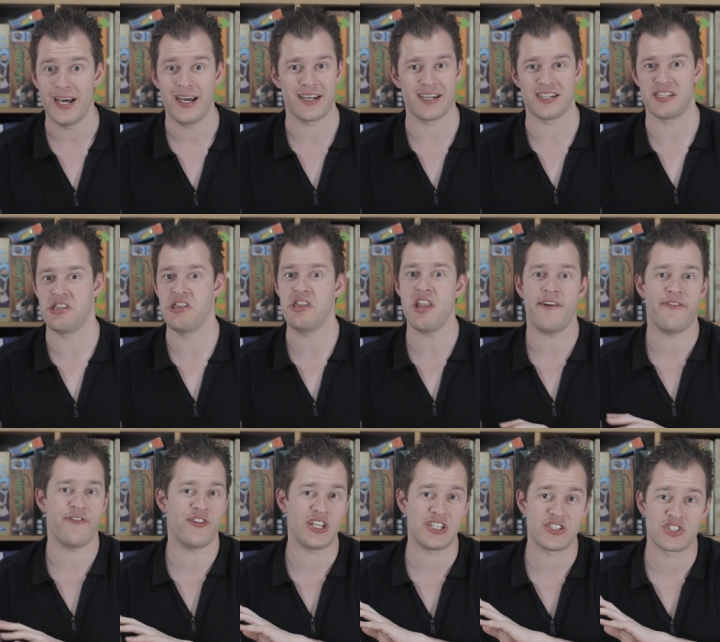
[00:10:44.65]
Because
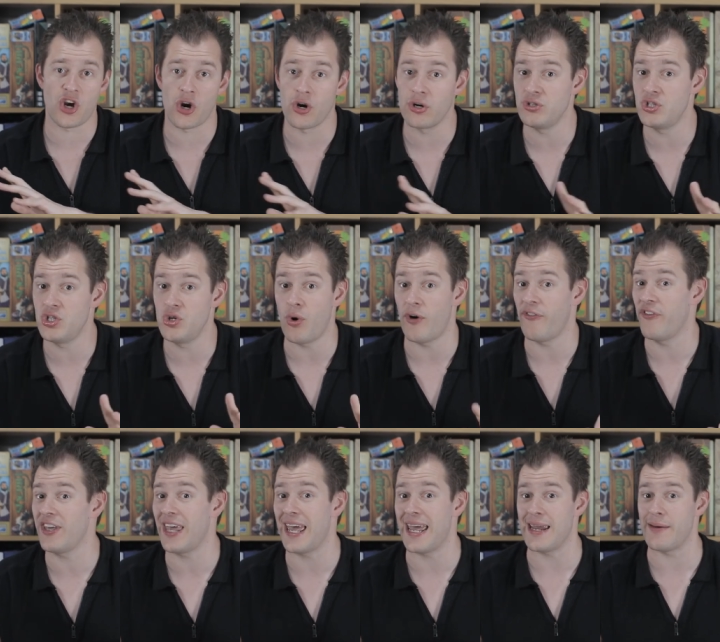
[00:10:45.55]
nothing turns you off
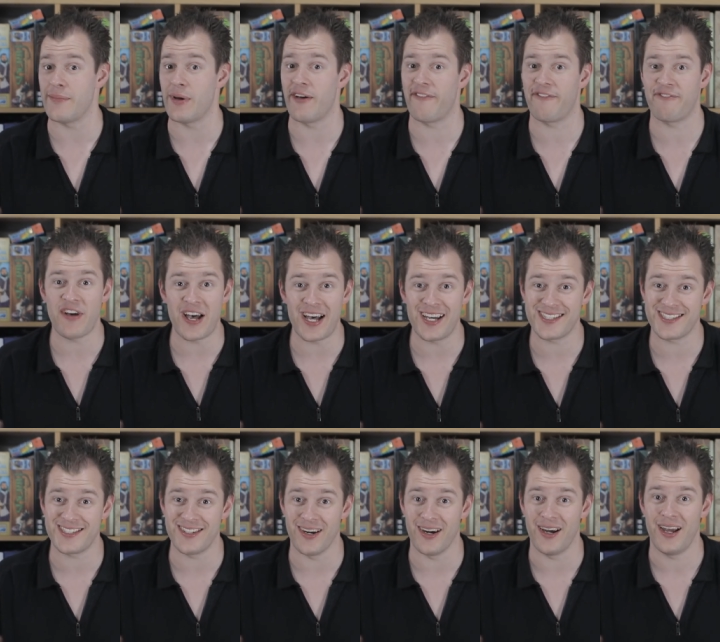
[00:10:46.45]
a game
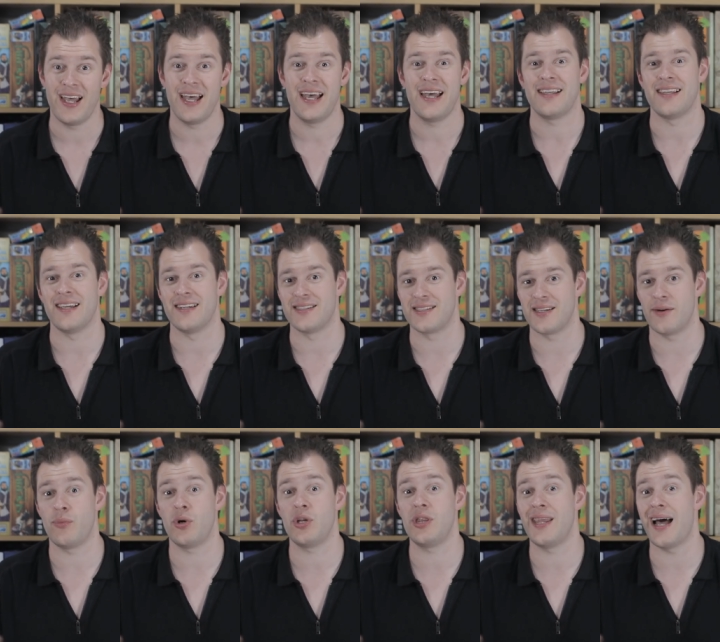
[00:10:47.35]
faster than
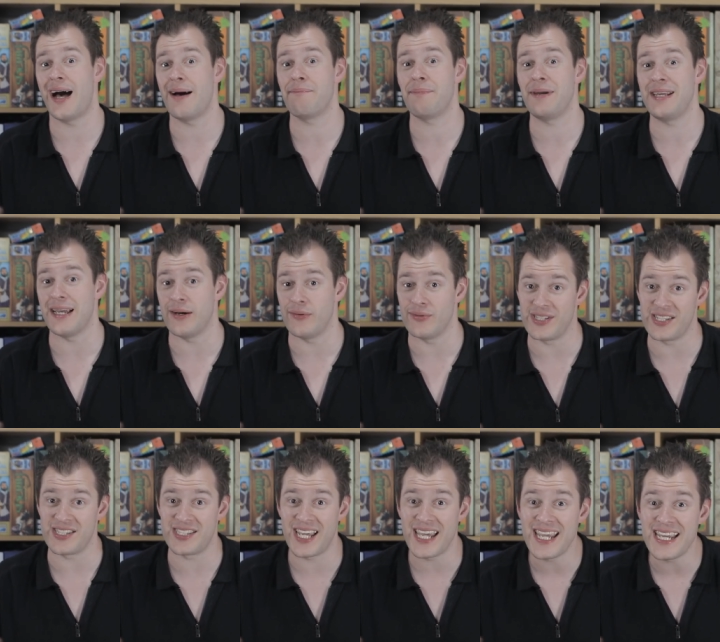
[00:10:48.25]
someone not being able to
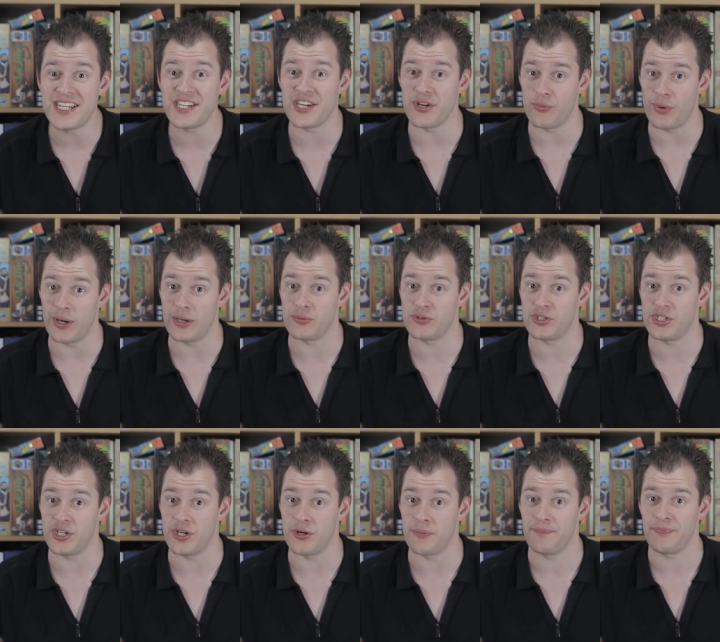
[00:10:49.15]
teach it well to
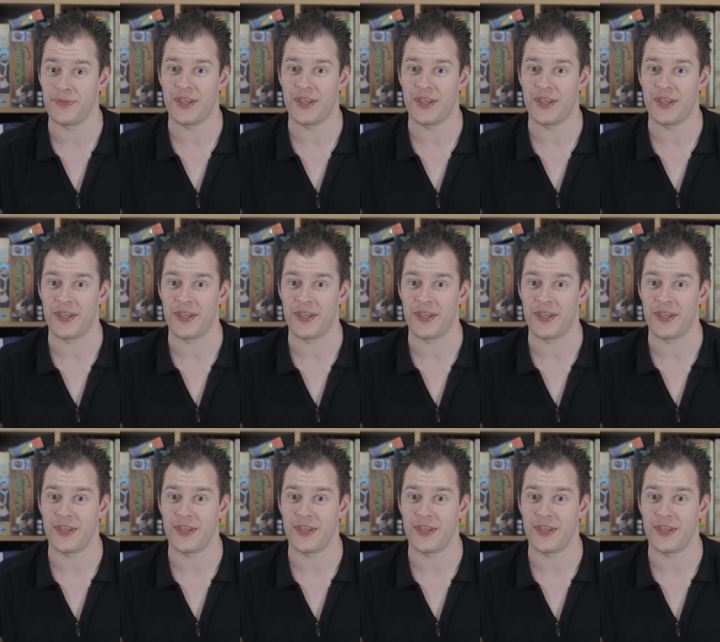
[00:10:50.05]
you.